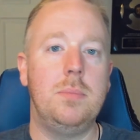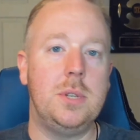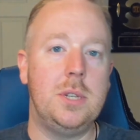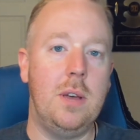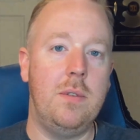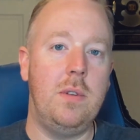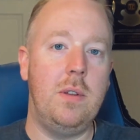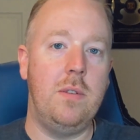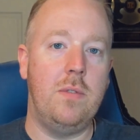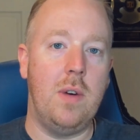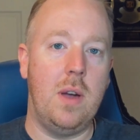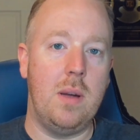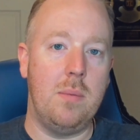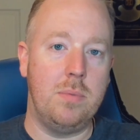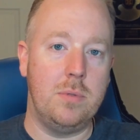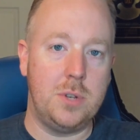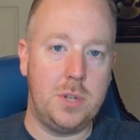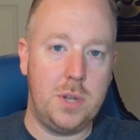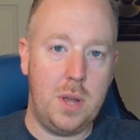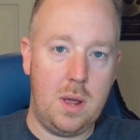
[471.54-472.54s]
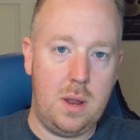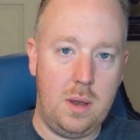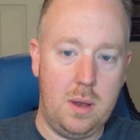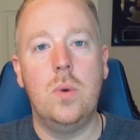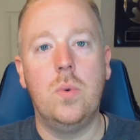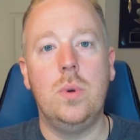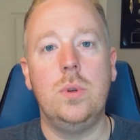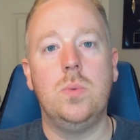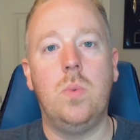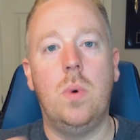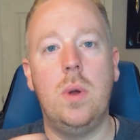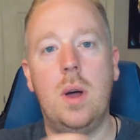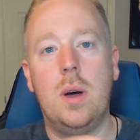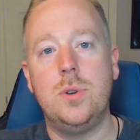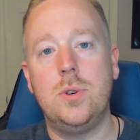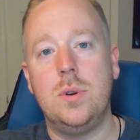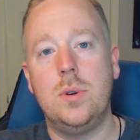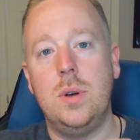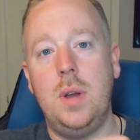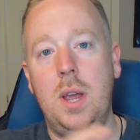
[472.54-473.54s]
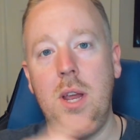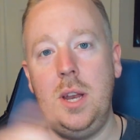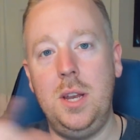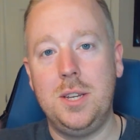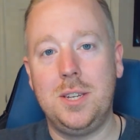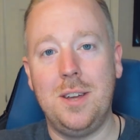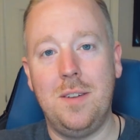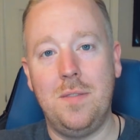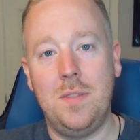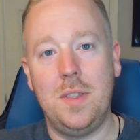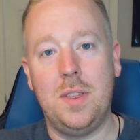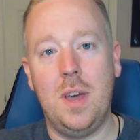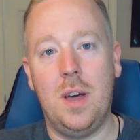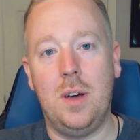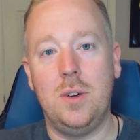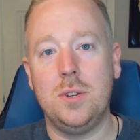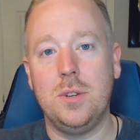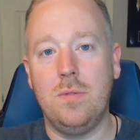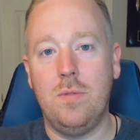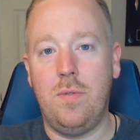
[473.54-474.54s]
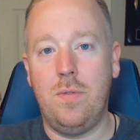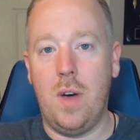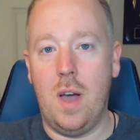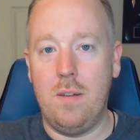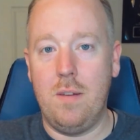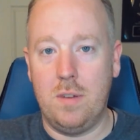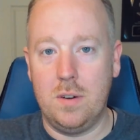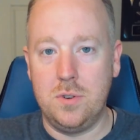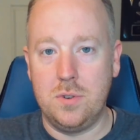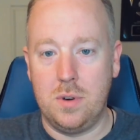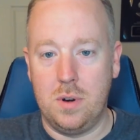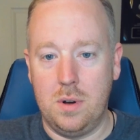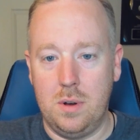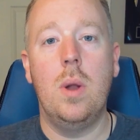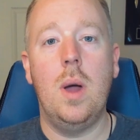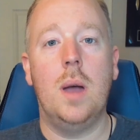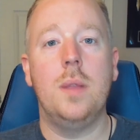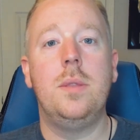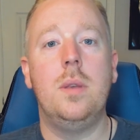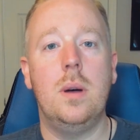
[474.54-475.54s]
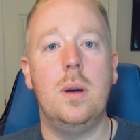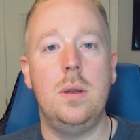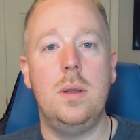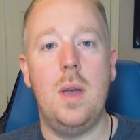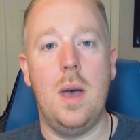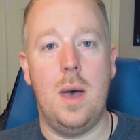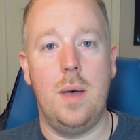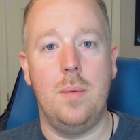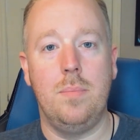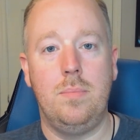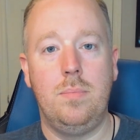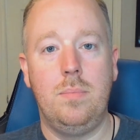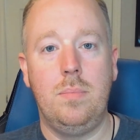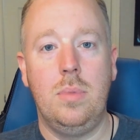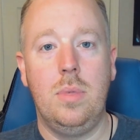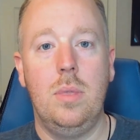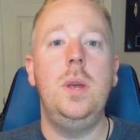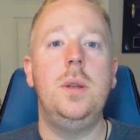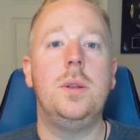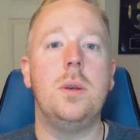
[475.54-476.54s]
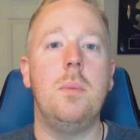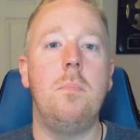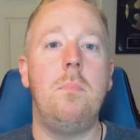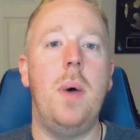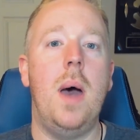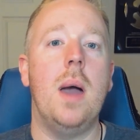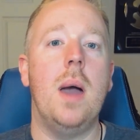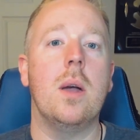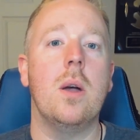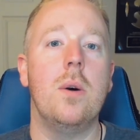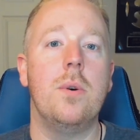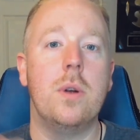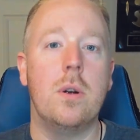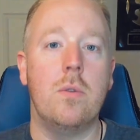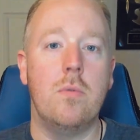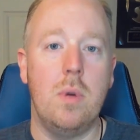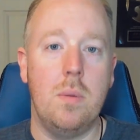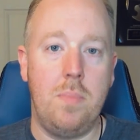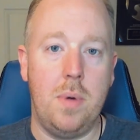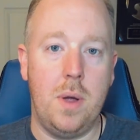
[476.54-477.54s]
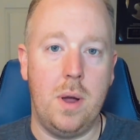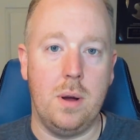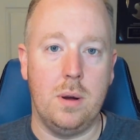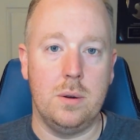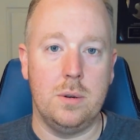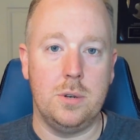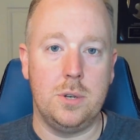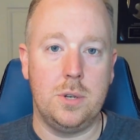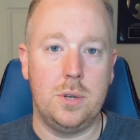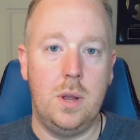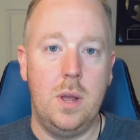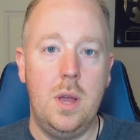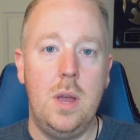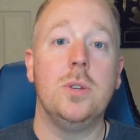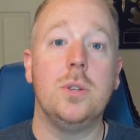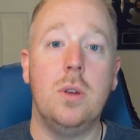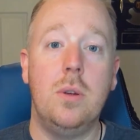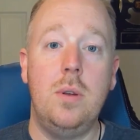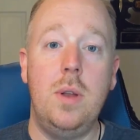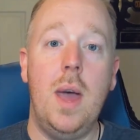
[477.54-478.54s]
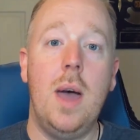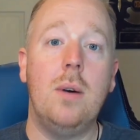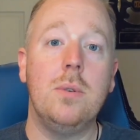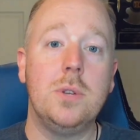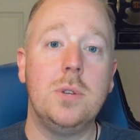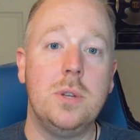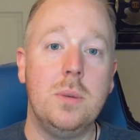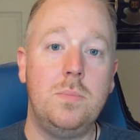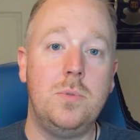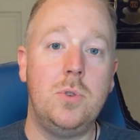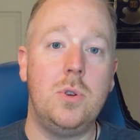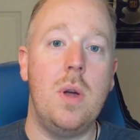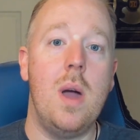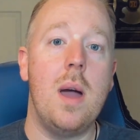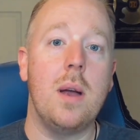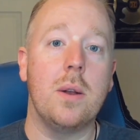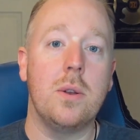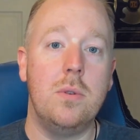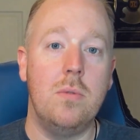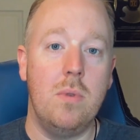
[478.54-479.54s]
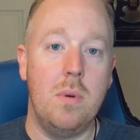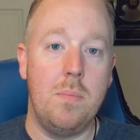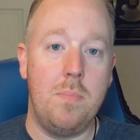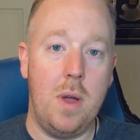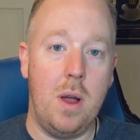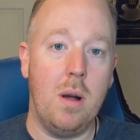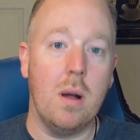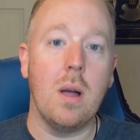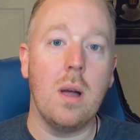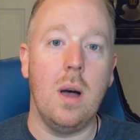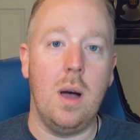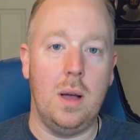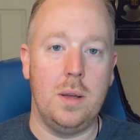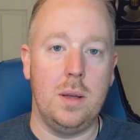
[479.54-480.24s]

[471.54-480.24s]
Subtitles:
times 75% equals $187,500. But we're not done yet. We need to back out our repairs. So now subtract your repair